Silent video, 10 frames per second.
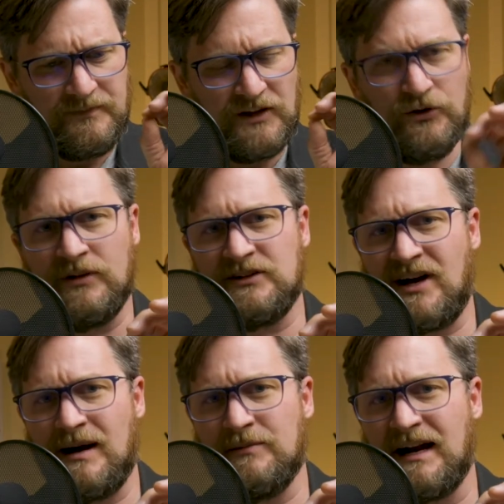the only
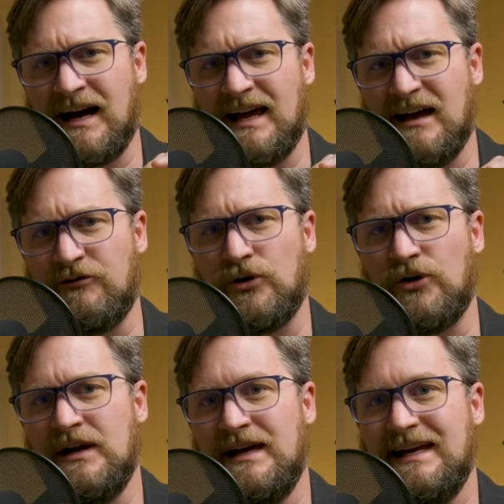time that I
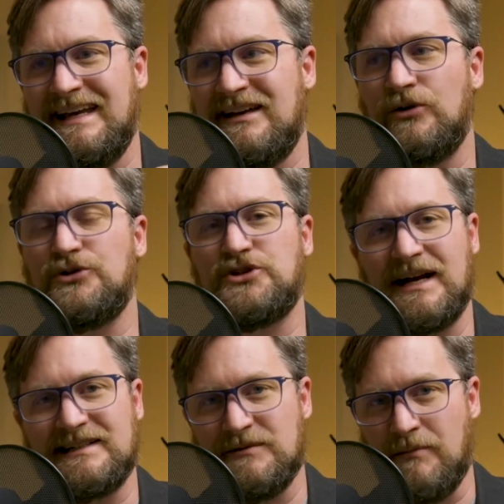ever
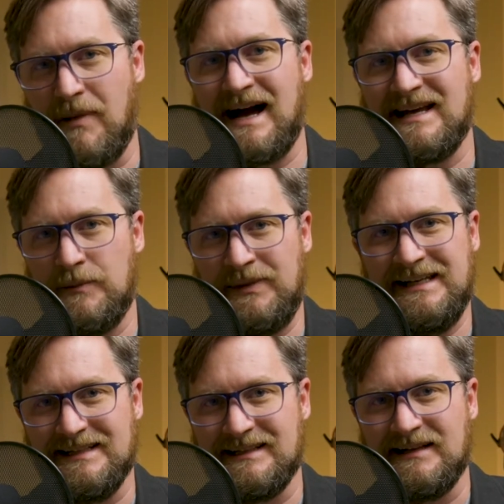interjected my
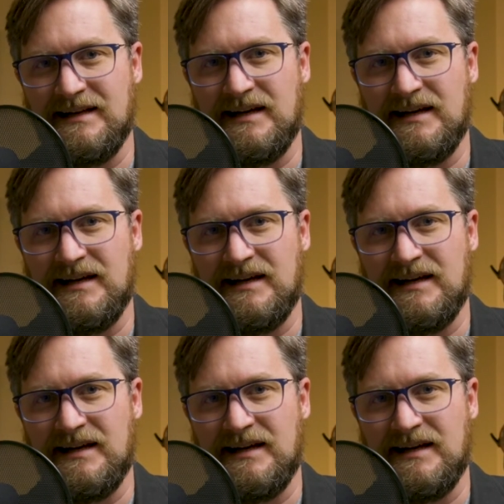opinion